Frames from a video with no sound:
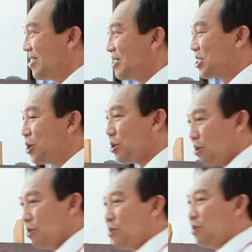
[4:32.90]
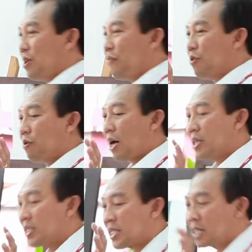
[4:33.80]
So, if you
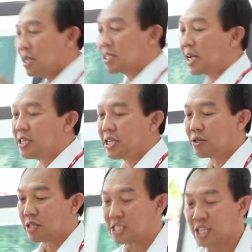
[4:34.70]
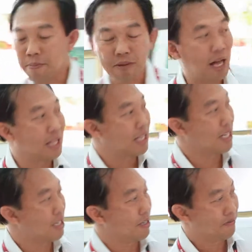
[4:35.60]
understand the technique, the same
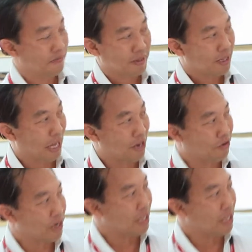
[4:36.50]
color can create